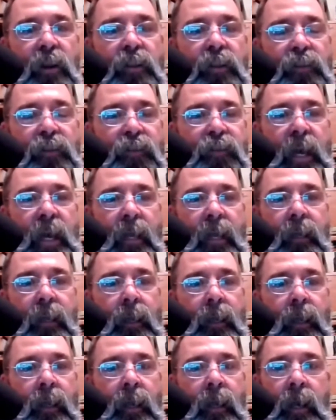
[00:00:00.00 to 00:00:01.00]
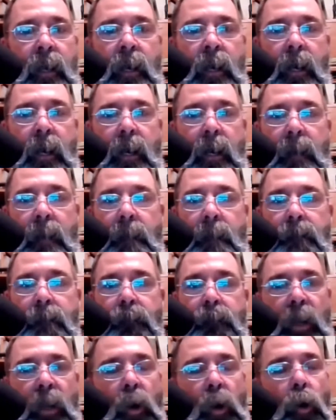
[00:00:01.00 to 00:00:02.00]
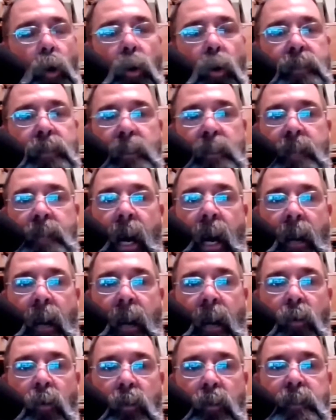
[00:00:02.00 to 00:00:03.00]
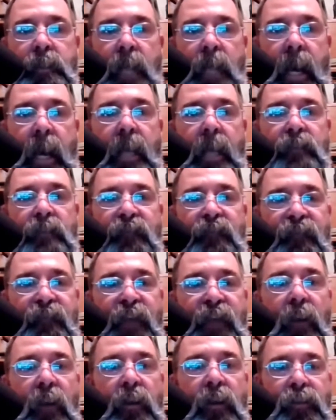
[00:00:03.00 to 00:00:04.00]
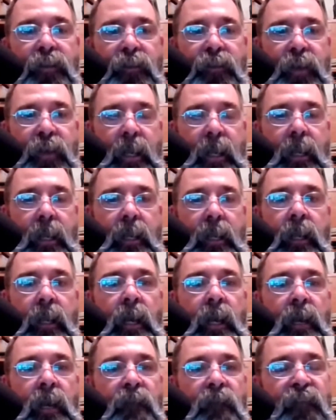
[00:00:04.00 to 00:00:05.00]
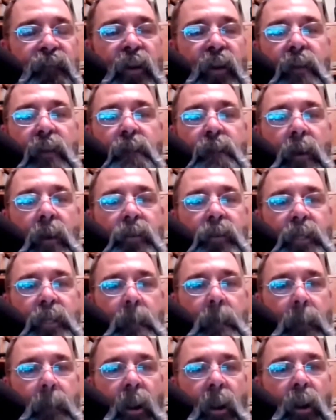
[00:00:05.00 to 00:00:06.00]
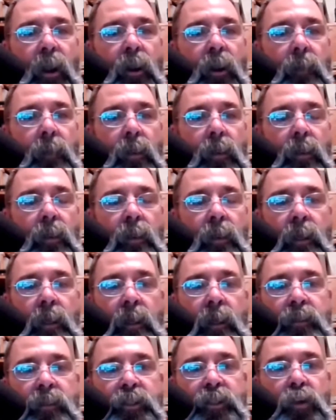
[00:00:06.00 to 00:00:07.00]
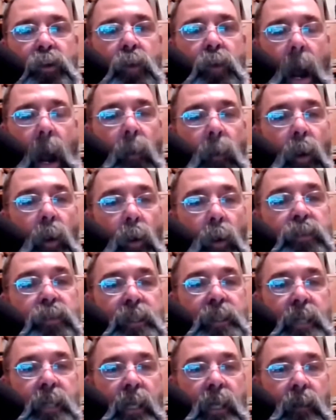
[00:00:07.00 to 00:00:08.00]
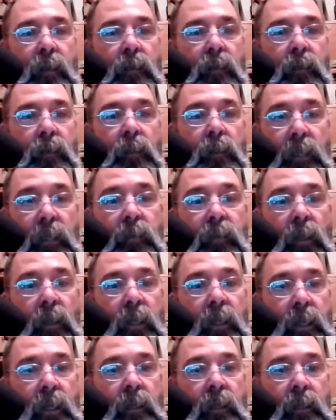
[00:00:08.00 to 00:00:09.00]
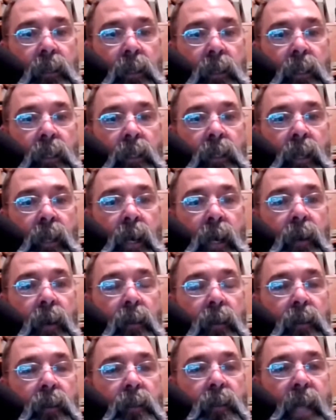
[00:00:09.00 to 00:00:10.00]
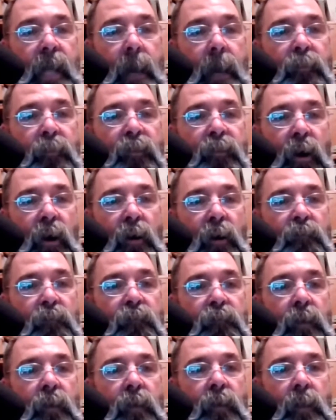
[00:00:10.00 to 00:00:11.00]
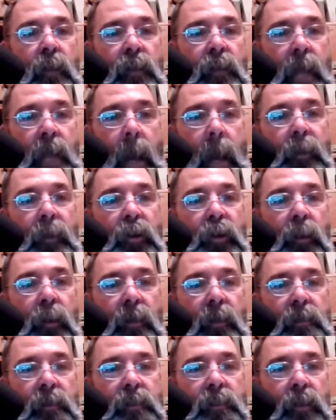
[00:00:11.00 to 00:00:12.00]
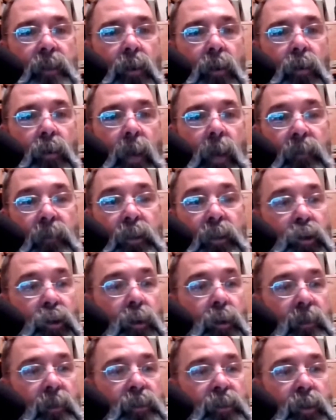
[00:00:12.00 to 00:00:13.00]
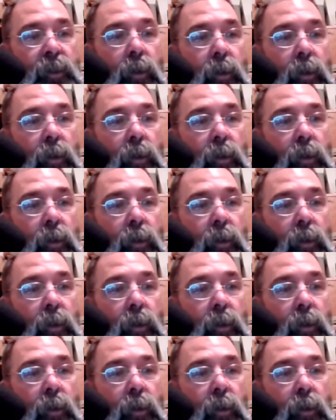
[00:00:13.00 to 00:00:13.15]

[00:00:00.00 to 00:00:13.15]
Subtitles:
very thick. But a horse is not. A horse's hide is very thin and very much comparable to our own skin, literally in depth of the epidermis, and the dermis.